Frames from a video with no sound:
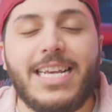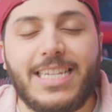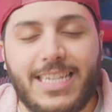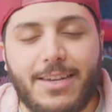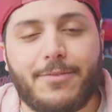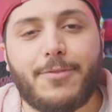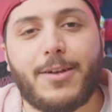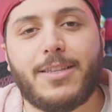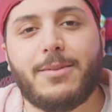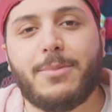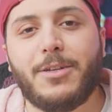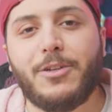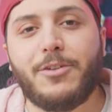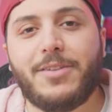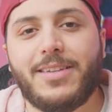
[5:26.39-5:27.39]
Stay frosty, my
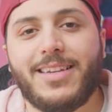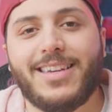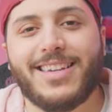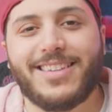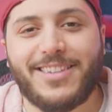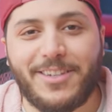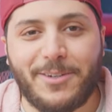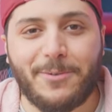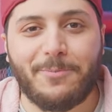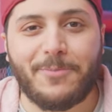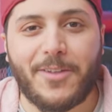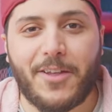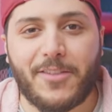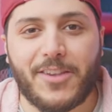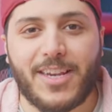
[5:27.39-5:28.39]
dudes, and I'll see you
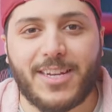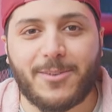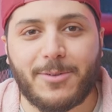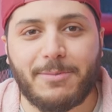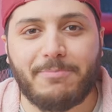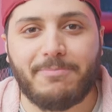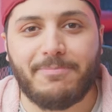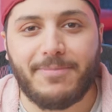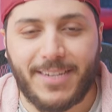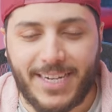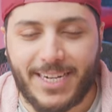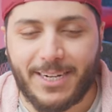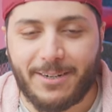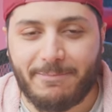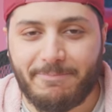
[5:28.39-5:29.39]
on the next one.
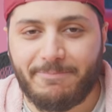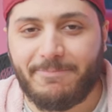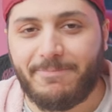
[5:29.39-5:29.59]
Take care.